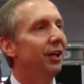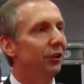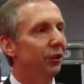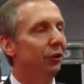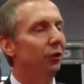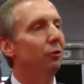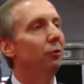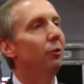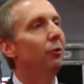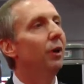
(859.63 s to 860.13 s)

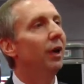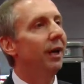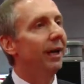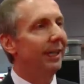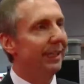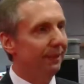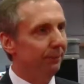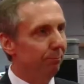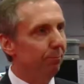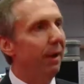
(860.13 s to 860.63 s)
to
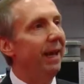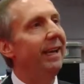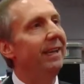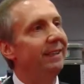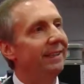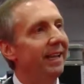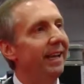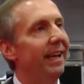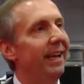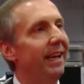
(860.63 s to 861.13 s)

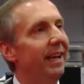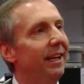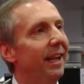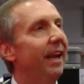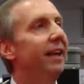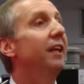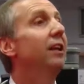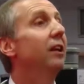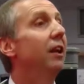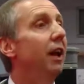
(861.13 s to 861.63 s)
maintain
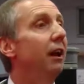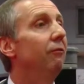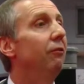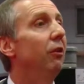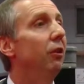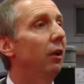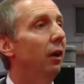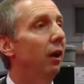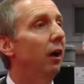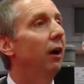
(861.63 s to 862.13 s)
any
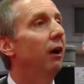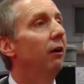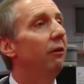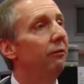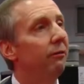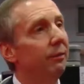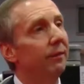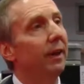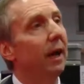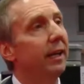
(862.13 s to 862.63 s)
level of
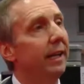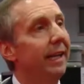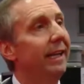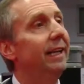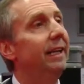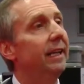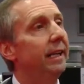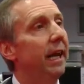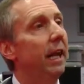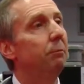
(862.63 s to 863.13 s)

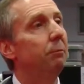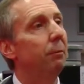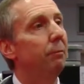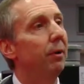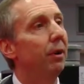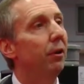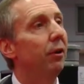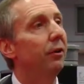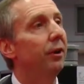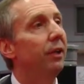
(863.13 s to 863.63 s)
heating
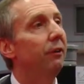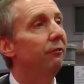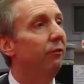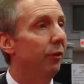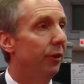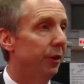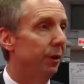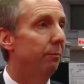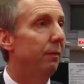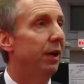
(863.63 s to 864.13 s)
capability for
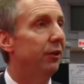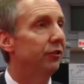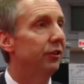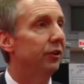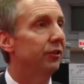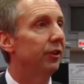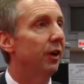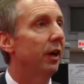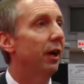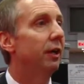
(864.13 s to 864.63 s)
the domestic
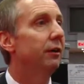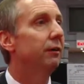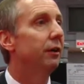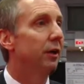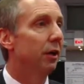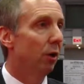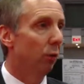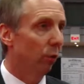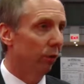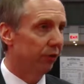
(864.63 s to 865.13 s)
side
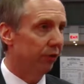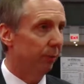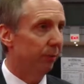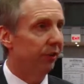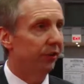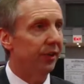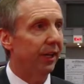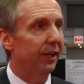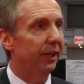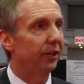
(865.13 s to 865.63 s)
when
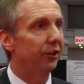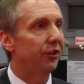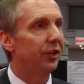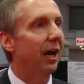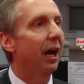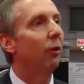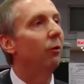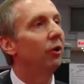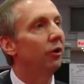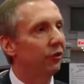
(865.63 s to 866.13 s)
somebody's taking a
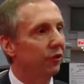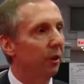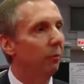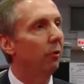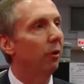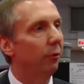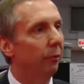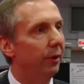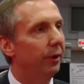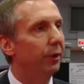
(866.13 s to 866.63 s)
shower is
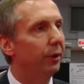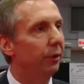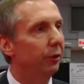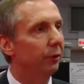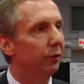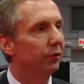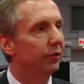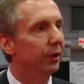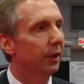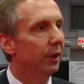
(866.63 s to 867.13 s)
somewhat reduced.